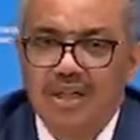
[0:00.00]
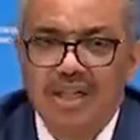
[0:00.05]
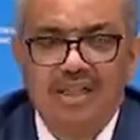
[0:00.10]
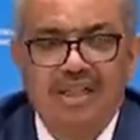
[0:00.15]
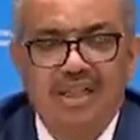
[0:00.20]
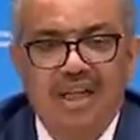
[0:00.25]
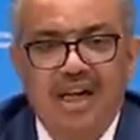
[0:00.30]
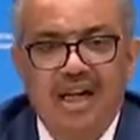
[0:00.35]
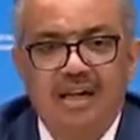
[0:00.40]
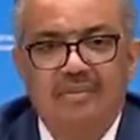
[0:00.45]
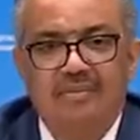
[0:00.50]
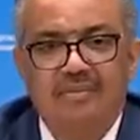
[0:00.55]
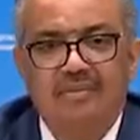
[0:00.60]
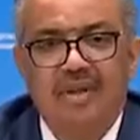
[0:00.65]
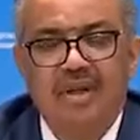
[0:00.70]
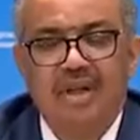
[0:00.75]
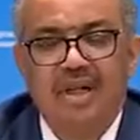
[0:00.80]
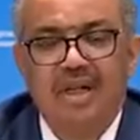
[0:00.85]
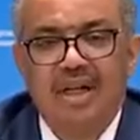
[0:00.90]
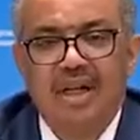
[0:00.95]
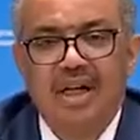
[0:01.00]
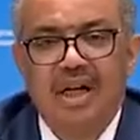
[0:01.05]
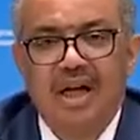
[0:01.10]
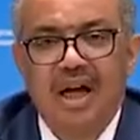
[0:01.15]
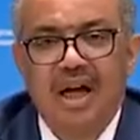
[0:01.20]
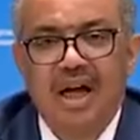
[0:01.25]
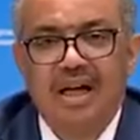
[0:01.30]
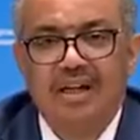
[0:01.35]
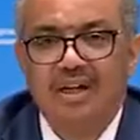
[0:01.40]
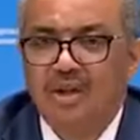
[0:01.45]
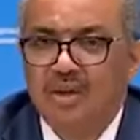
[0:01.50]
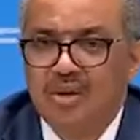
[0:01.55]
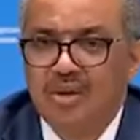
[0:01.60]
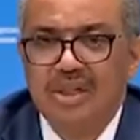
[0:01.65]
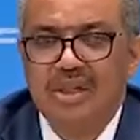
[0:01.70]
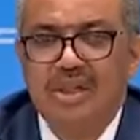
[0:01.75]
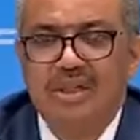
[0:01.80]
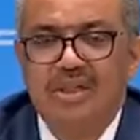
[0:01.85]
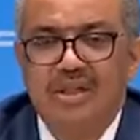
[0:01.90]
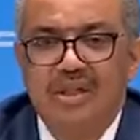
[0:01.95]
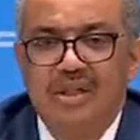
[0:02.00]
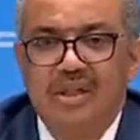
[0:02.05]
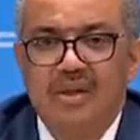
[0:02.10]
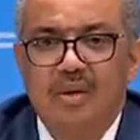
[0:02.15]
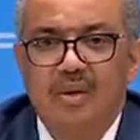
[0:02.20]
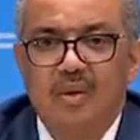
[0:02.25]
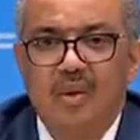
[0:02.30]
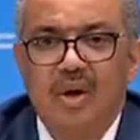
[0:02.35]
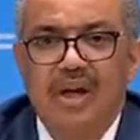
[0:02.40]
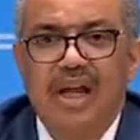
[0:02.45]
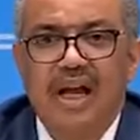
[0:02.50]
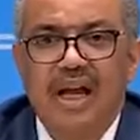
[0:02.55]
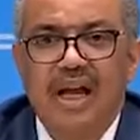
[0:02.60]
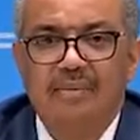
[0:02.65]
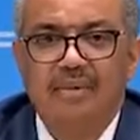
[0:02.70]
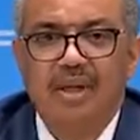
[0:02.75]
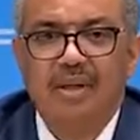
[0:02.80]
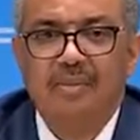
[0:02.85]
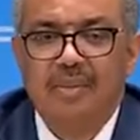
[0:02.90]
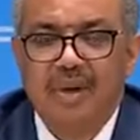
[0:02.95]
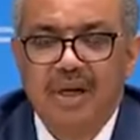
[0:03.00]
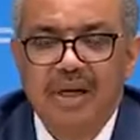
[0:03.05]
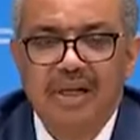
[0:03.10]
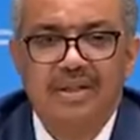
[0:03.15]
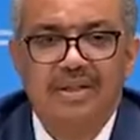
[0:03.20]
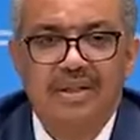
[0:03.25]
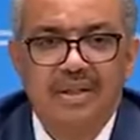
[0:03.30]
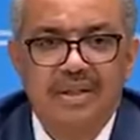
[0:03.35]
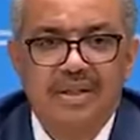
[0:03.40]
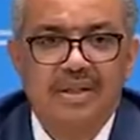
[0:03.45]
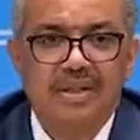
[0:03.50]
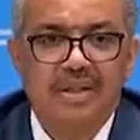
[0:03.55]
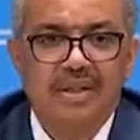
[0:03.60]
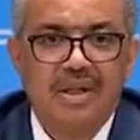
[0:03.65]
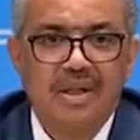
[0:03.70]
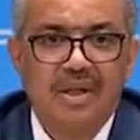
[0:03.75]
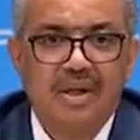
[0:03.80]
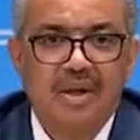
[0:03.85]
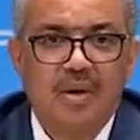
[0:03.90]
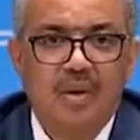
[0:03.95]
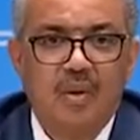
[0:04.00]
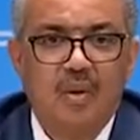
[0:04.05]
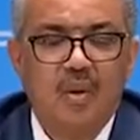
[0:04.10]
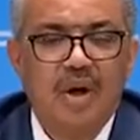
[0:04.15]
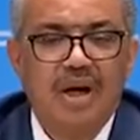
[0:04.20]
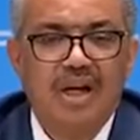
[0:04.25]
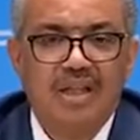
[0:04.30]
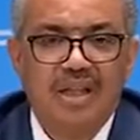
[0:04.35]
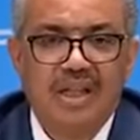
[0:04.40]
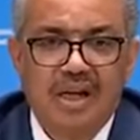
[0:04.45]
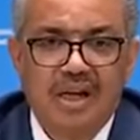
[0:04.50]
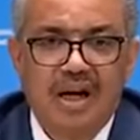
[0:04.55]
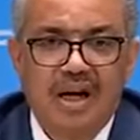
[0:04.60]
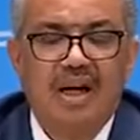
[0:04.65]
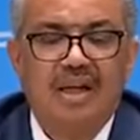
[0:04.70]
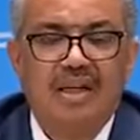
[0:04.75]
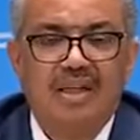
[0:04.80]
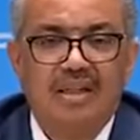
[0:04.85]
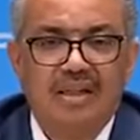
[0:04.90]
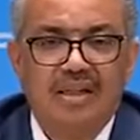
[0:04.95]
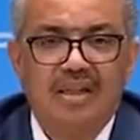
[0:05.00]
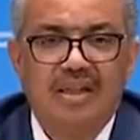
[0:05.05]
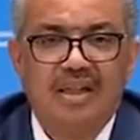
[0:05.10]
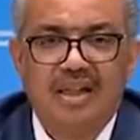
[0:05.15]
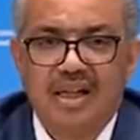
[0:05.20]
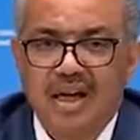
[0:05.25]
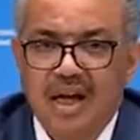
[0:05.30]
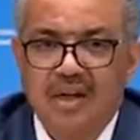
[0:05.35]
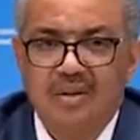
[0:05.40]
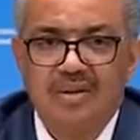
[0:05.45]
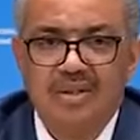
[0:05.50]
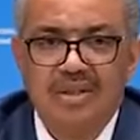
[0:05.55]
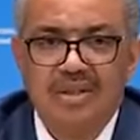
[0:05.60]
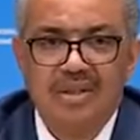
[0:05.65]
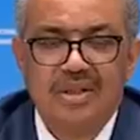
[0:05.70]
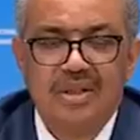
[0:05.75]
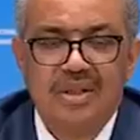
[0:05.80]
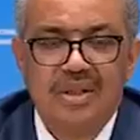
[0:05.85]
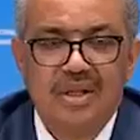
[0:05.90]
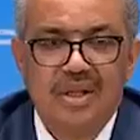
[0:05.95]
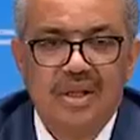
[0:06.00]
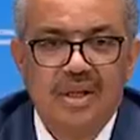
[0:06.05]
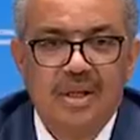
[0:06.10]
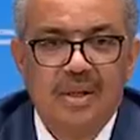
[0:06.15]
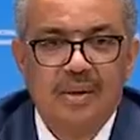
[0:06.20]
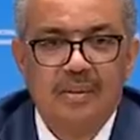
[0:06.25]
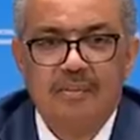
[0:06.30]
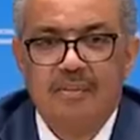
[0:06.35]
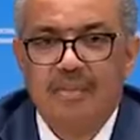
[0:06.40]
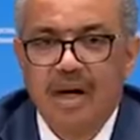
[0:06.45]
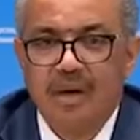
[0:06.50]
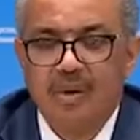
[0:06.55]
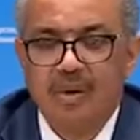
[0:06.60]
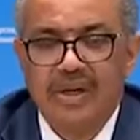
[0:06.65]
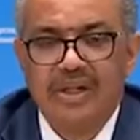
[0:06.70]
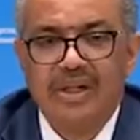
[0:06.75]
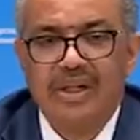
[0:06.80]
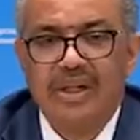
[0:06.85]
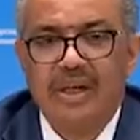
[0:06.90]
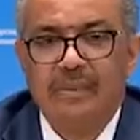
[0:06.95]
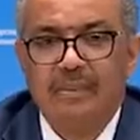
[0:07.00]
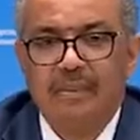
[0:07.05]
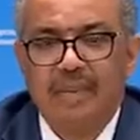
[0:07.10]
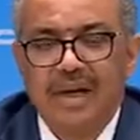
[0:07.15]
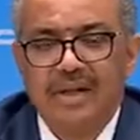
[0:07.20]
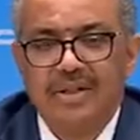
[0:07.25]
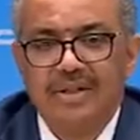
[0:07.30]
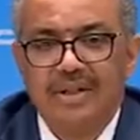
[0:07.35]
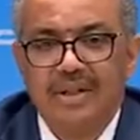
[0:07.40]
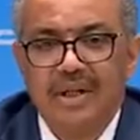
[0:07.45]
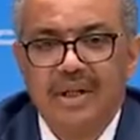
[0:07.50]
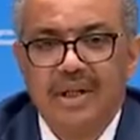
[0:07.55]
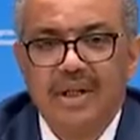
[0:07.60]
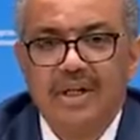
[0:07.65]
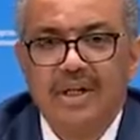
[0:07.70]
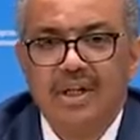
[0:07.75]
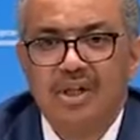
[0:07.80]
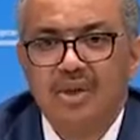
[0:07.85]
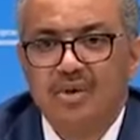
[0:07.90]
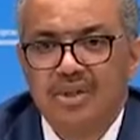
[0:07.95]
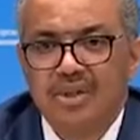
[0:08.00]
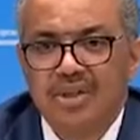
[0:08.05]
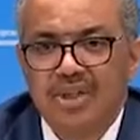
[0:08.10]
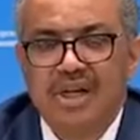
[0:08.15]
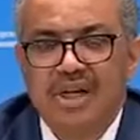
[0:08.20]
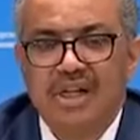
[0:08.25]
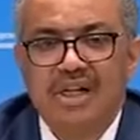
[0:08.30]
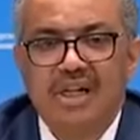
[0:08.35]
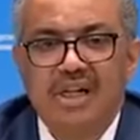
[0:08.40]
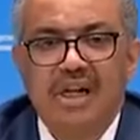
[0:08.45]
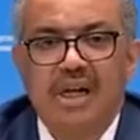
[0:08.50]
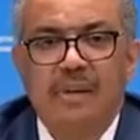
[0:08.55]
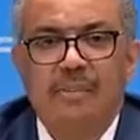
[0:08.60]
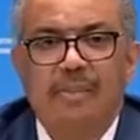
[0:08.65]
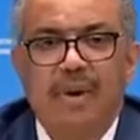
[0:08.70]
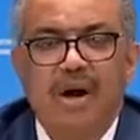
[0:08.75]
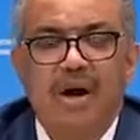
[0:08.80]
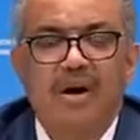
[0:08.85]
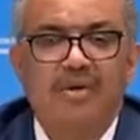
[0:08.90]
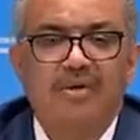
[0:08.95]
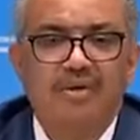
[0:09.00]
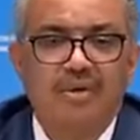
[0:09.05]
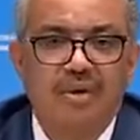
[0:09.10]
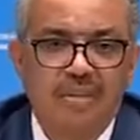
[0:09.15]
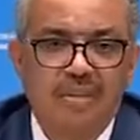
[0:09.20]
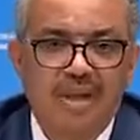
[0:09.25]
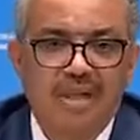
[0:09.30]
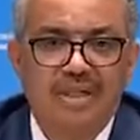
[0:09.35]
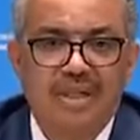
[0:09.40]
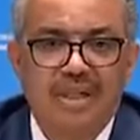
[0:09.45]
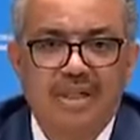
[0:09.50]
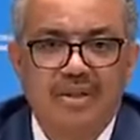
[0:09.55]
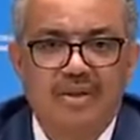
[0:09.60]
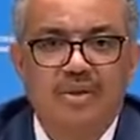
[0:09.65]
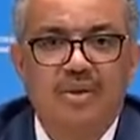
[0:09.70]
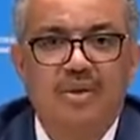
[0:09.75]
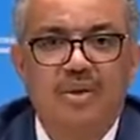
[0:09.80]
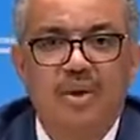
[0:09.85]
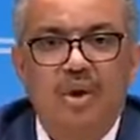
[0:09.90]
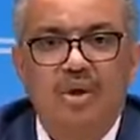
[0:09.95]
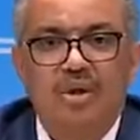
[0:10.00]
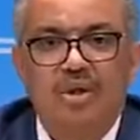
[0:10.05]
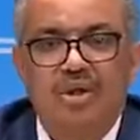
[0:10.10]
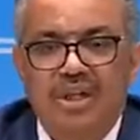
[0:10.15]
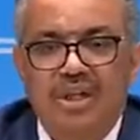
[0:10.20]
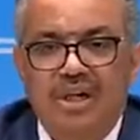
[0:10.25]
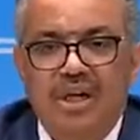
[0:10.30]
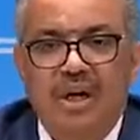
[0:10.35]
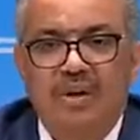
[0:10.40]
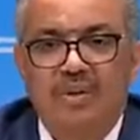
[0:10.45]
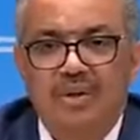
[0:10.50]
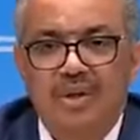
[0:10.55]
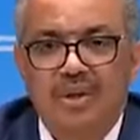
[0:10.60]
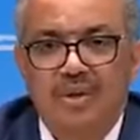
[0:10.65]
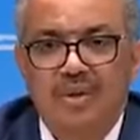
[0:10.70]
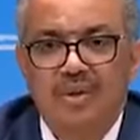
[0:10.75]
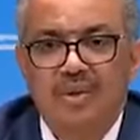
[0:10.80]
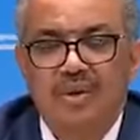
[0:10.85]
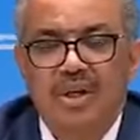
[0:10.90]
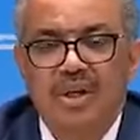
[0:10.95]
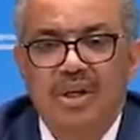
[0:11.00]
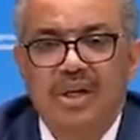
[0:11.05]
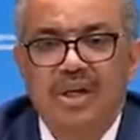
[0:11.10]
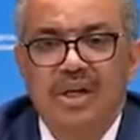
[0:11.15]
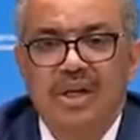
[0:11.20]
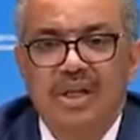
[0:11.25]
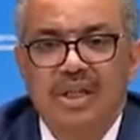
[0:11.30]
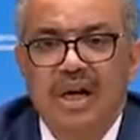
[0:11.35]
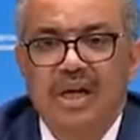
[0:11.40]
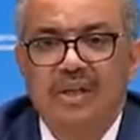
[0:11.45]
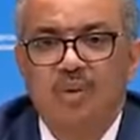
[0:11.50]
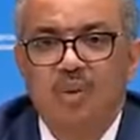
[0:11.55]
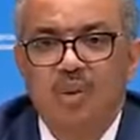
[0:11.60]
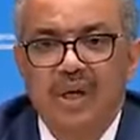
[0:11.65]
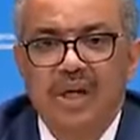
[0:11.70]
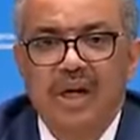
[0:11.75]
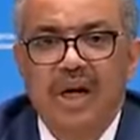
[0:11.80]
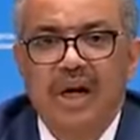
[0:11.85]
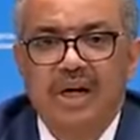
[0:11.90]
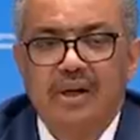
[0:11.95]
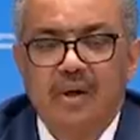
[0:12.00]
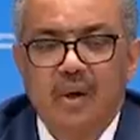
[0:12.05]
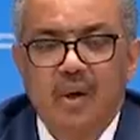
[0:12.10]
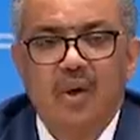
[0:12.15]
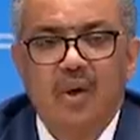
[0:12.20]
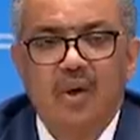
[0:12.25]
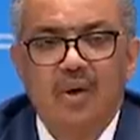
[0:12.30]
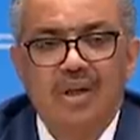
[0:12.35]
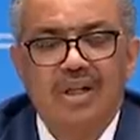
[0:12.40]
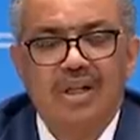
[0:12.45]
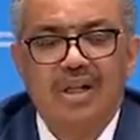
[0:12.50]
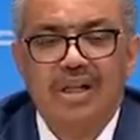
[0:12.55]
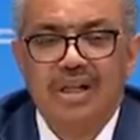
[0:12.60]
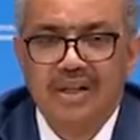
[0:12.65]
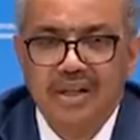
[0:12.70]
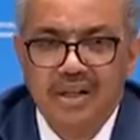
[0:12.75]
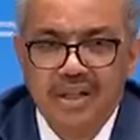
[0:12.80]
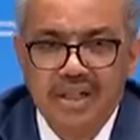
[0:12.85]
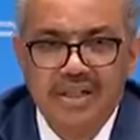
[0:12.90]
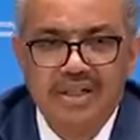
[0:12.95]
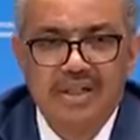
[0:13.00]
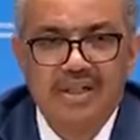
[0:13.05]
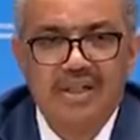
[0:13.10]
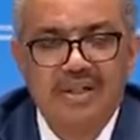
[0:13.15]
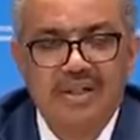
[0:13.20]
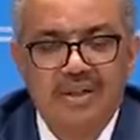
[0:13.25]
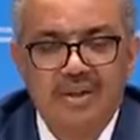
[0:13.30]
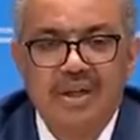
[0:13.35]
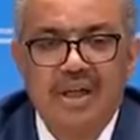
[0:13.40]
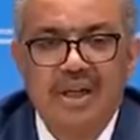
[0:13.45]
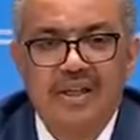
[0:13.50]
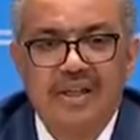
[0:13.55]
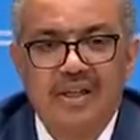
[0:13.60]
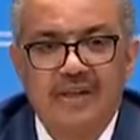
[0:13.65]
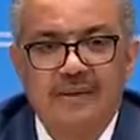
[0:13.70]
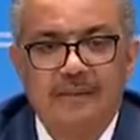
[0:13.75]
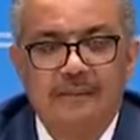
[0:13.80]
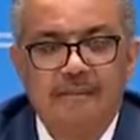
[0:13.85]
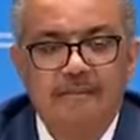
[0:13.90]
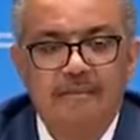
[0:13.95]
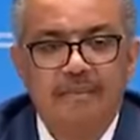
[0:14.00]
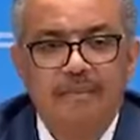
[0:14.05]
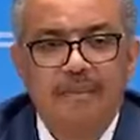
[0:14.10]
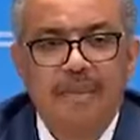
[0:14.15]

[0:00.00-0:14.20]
all the time and use it when I am in places where there are crowds. By wearing a mask, you're sending a powerful message to those around you that we are all in this together.